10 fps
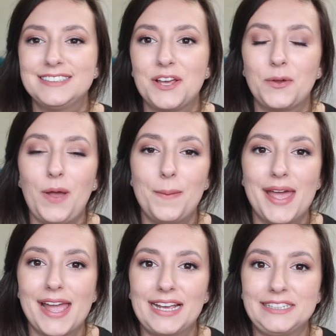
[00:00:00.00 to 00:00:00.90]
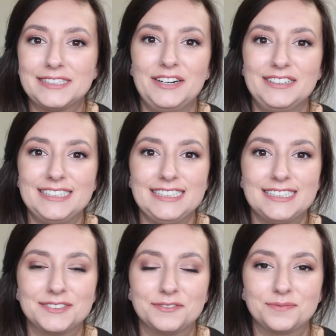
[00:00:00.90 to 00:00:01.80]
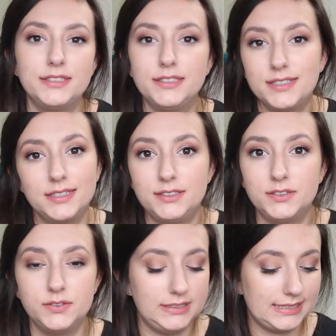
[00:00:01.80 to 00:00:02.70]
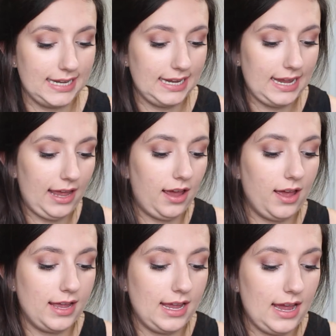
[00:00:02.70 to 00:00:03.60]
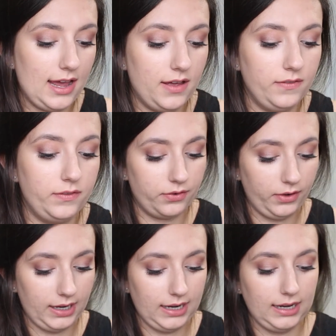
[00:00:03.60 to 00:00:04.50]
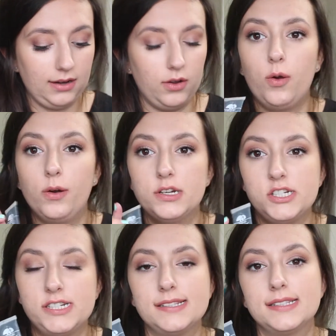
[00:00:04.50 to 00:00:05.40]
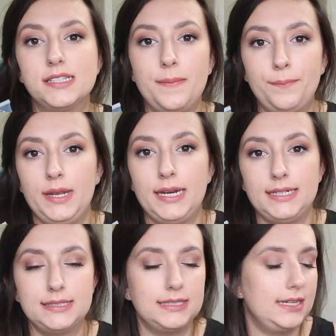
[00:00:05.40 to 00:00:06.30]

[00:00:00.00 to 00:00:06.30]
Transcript: so I better get started. So starting off with skincare, I have 3 Origins minis.